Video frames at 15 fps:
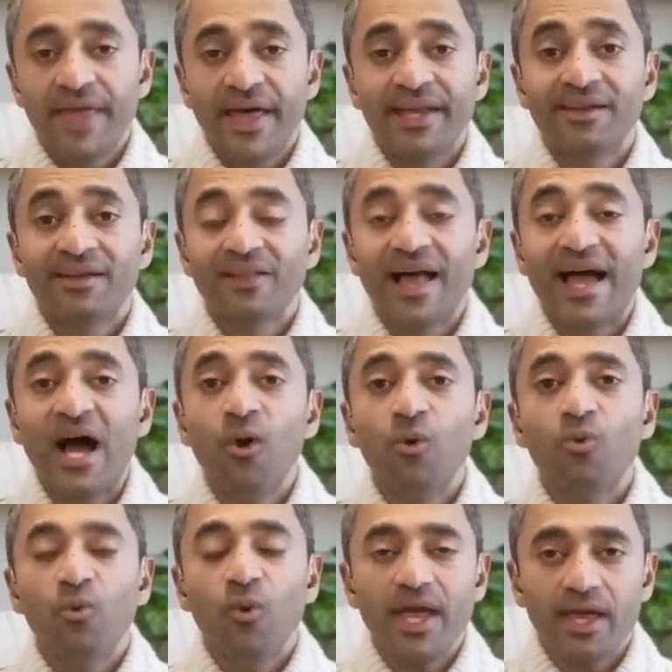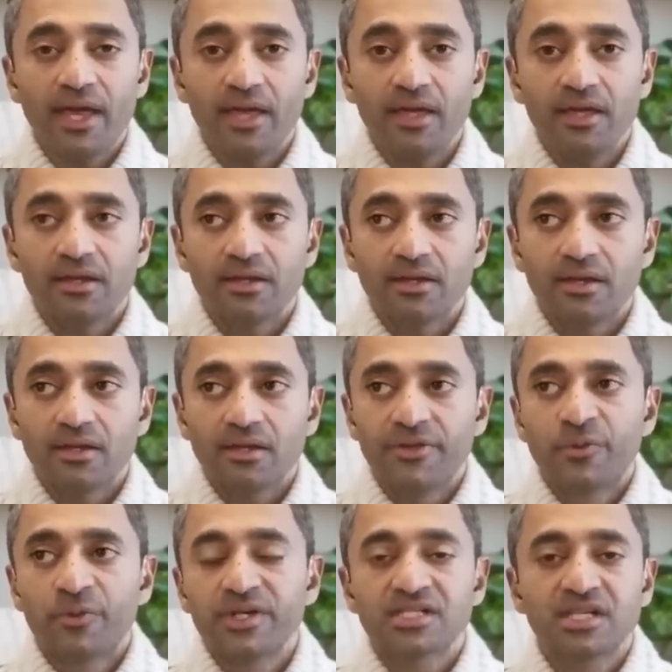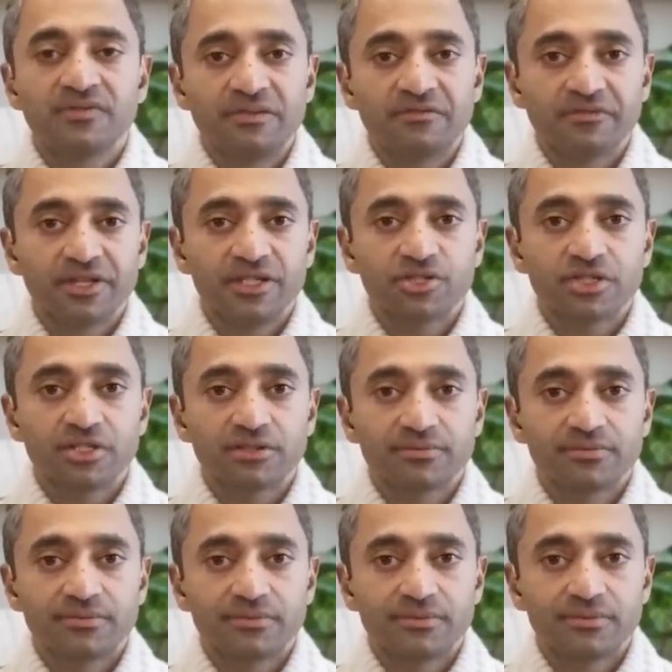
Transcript: that it'll outweigh the risk of inflation.